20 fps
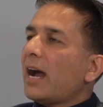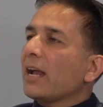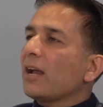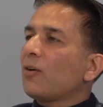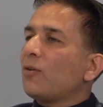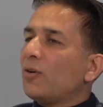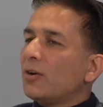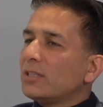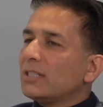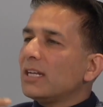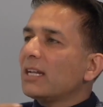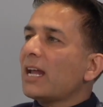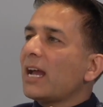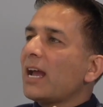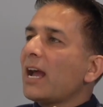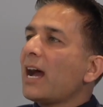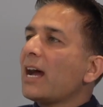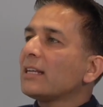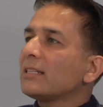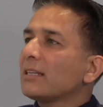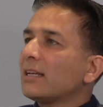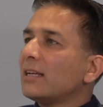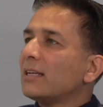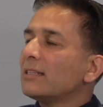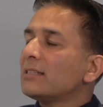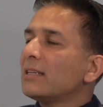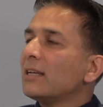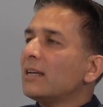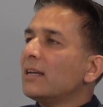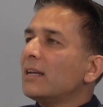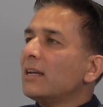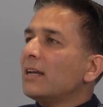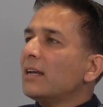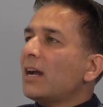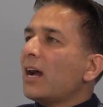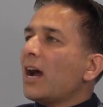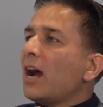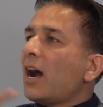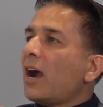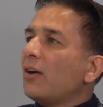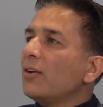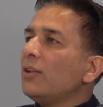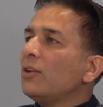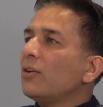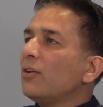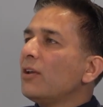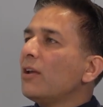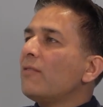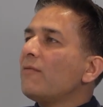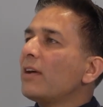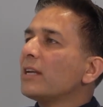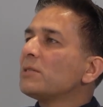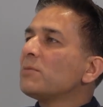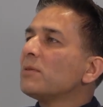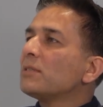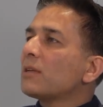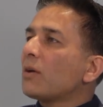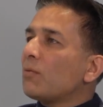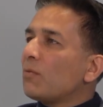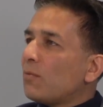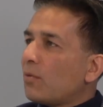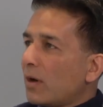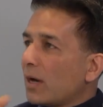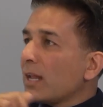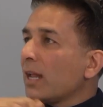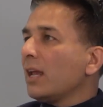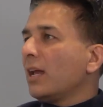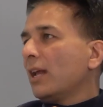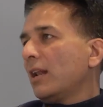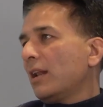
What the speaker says: A question I ask is, how do you know your investments are working